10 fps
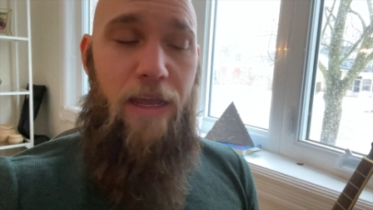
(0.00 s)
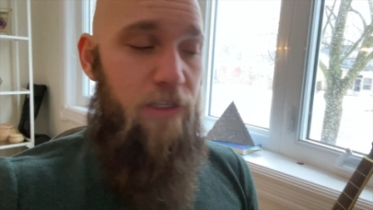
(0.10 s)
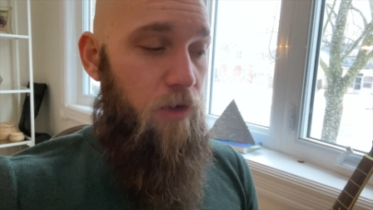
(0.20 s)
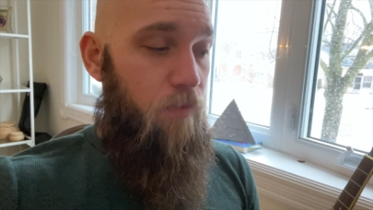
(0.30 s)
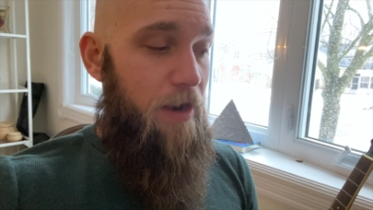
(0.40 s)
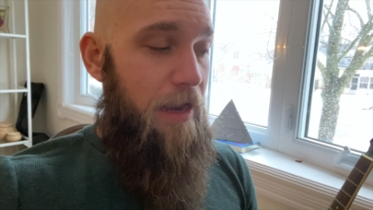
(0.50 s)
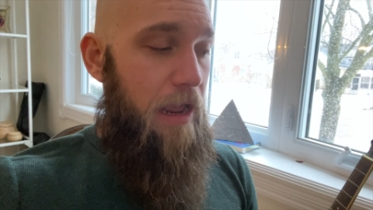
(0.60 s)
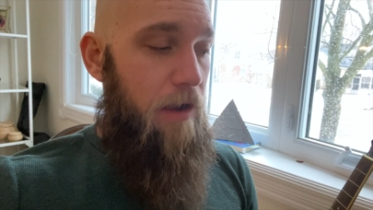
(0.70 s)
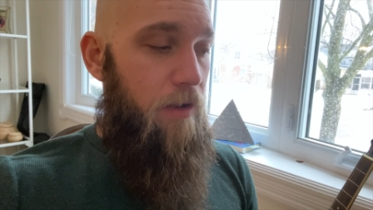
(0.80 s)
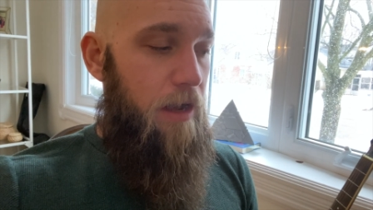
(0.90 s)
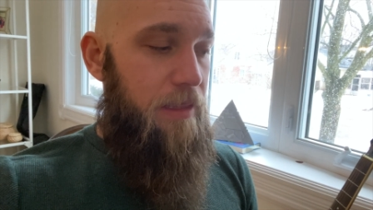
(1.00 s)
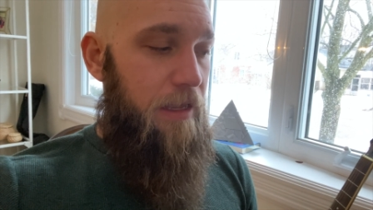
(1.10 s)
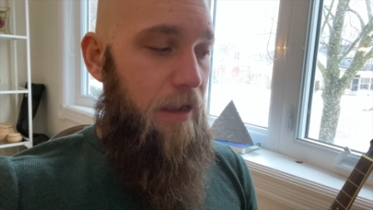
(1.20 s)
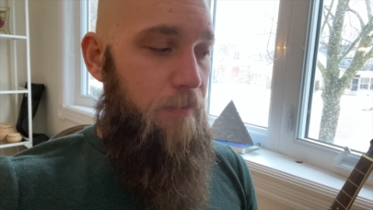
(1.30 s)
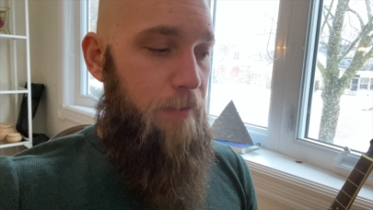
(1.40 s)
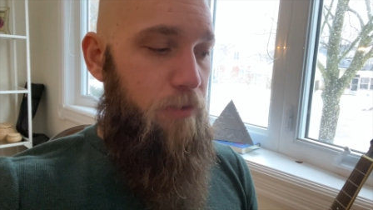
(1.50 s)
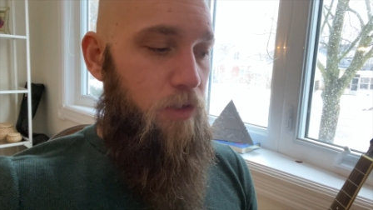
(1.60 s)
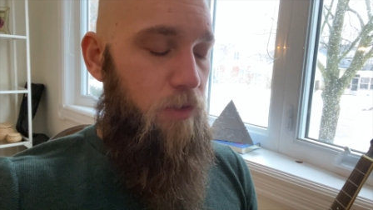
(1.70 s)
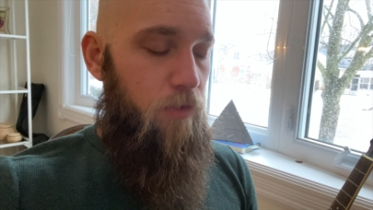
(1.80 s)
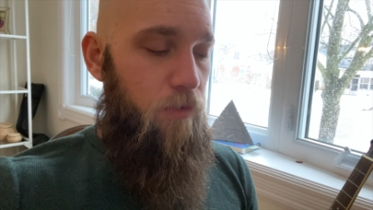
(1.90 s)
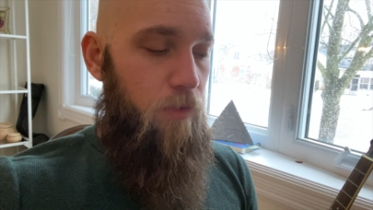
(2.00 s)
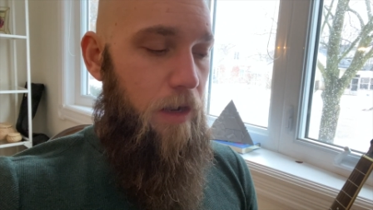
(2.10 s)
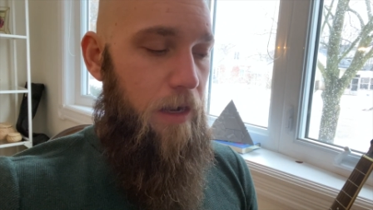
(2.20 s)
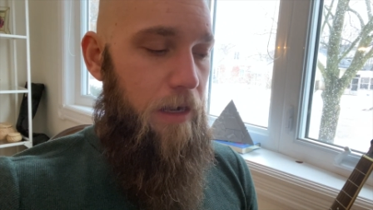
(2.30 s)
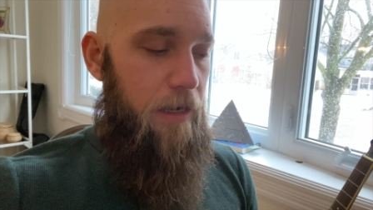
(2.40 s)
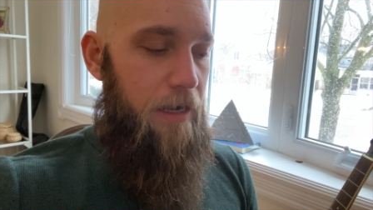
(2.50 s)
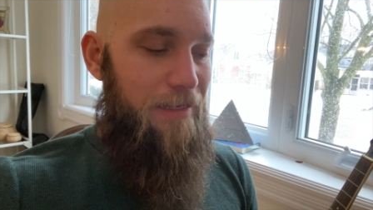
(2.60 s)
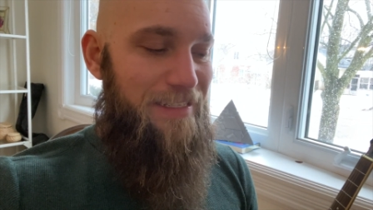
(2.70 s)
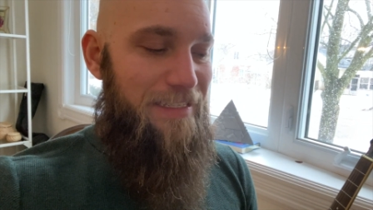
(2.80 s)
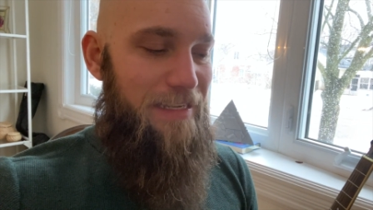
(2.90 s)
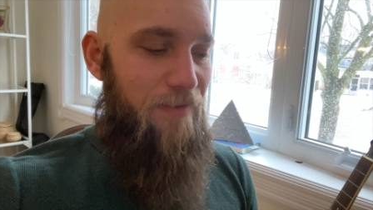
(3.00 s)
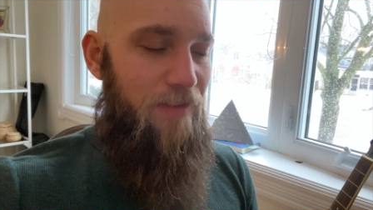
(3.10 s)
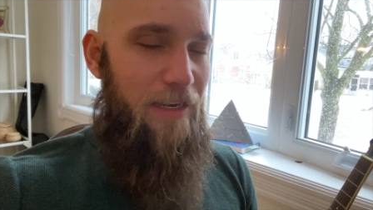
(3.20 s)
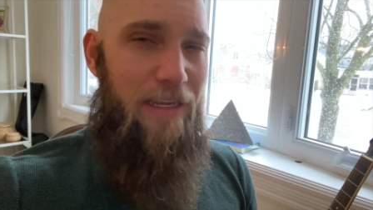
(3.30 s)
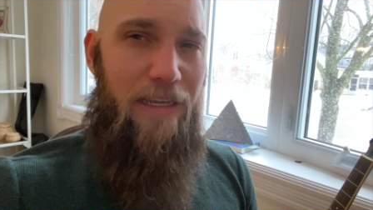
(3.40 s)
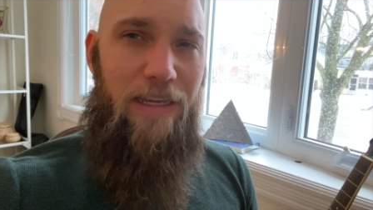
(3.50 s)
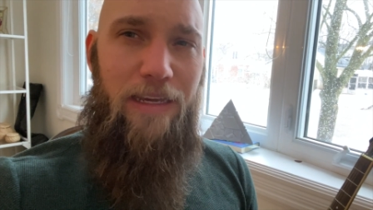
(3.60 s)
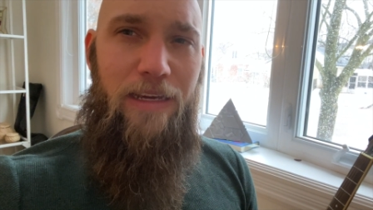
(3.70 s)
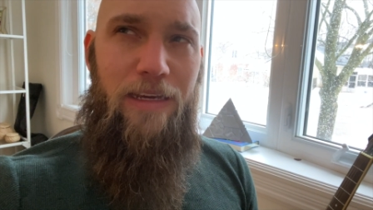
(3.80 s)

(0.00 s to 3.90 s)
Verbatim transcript: And so right now, I think I'm up to uh, a 70,